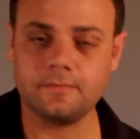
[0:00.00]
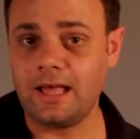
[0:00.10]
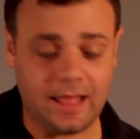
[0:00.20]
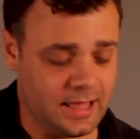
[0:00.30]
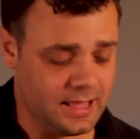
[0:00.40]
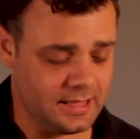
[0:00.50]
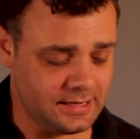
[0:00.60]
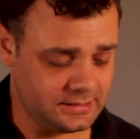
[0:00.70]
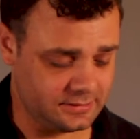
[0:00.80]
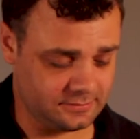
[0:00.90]

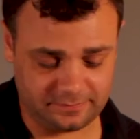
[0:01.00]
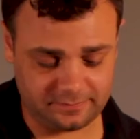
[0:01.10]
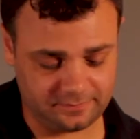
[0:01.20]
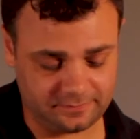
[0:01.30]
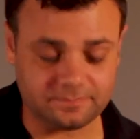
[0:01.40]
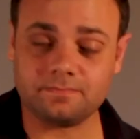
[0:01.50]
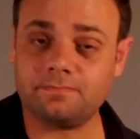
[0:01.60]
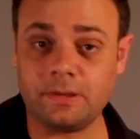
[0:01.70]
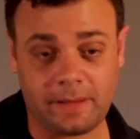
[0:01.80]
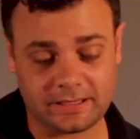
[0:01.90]
And
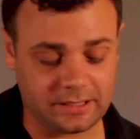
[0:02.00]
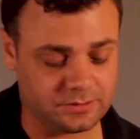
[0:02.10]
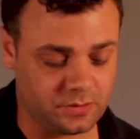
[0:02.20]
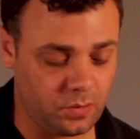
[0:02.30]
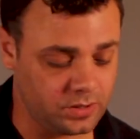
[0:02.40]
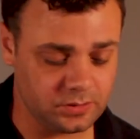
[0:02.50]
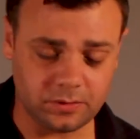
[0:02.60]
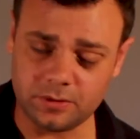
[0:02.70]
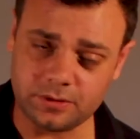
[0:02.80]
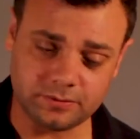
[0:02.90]
be back down to the 1 chord.